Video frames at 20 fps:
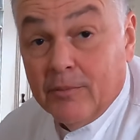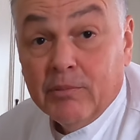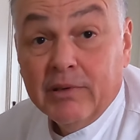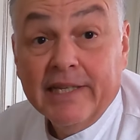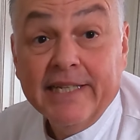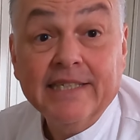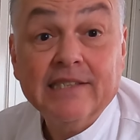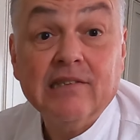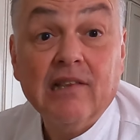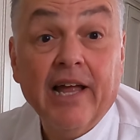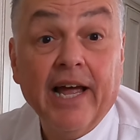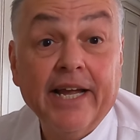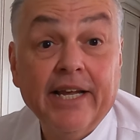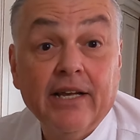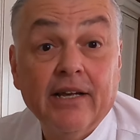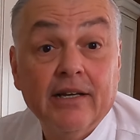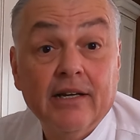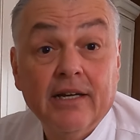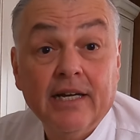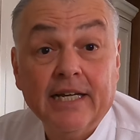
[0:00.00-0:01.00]
please
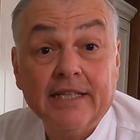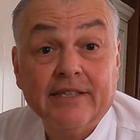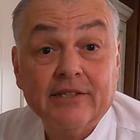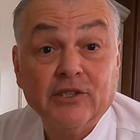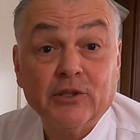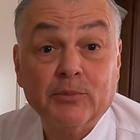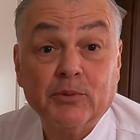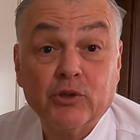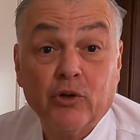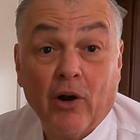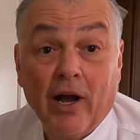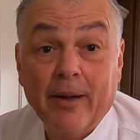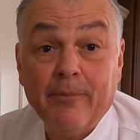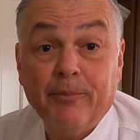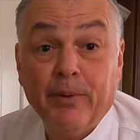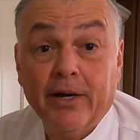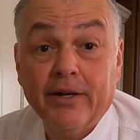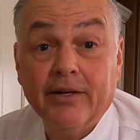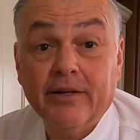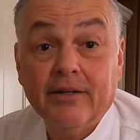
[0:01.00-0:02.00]
hit the subscribe
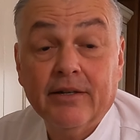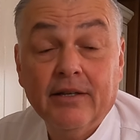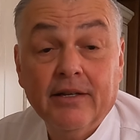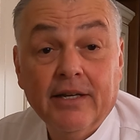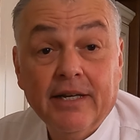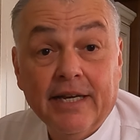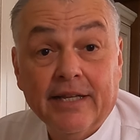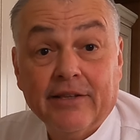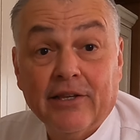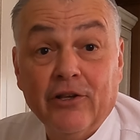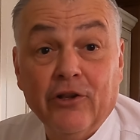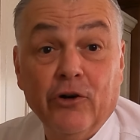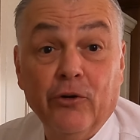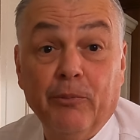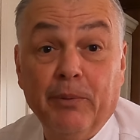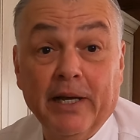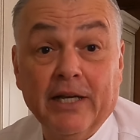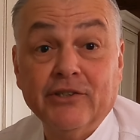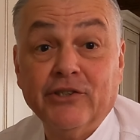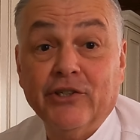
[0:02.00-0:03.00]
button, hit the little
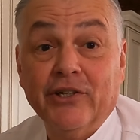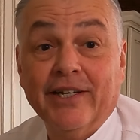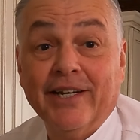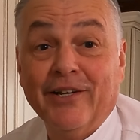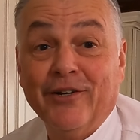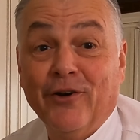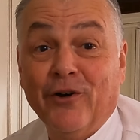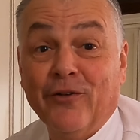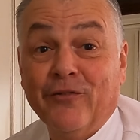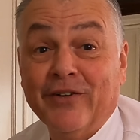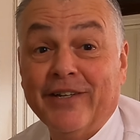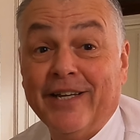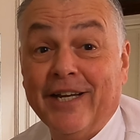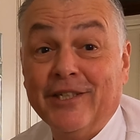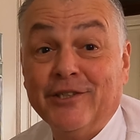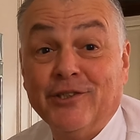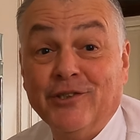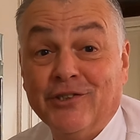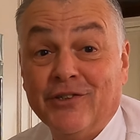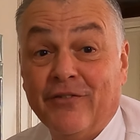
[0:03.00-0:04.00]
bell so you get
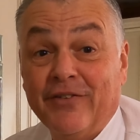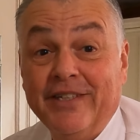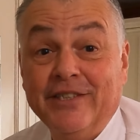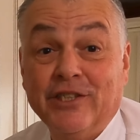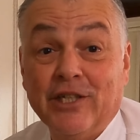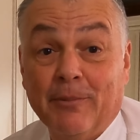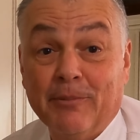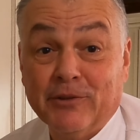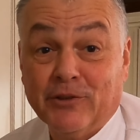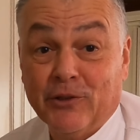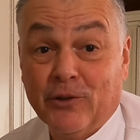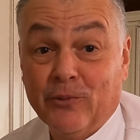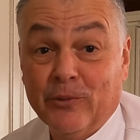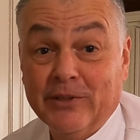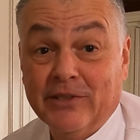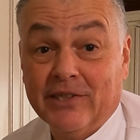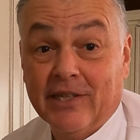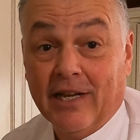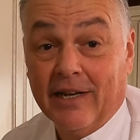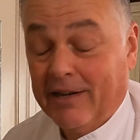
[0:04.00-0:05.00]
notifications of each episode we
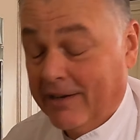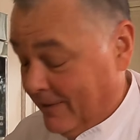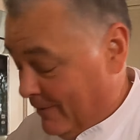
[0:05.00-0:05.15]
send.